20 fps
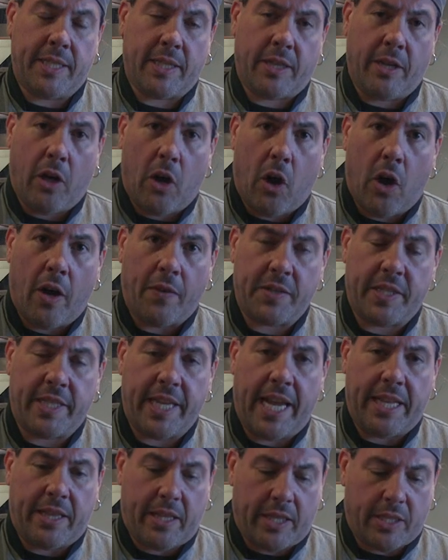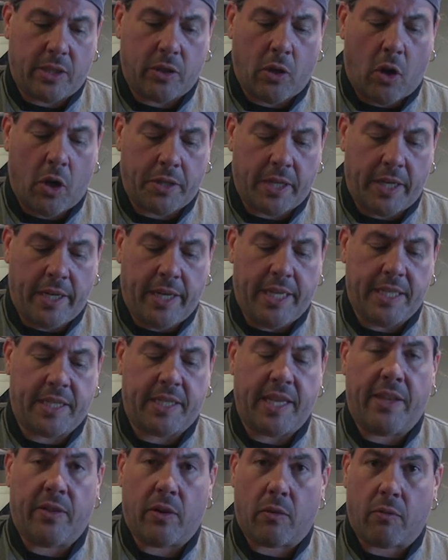is gonna offset the
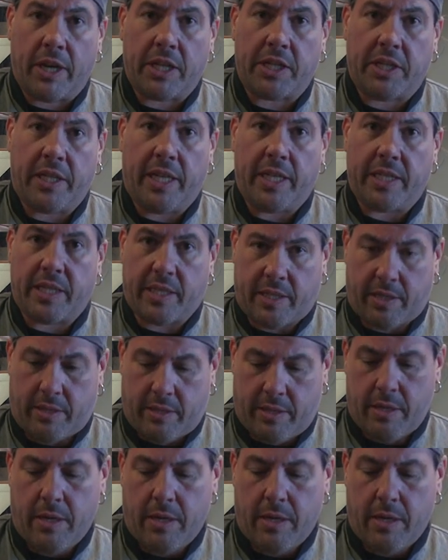saltiness and the richness.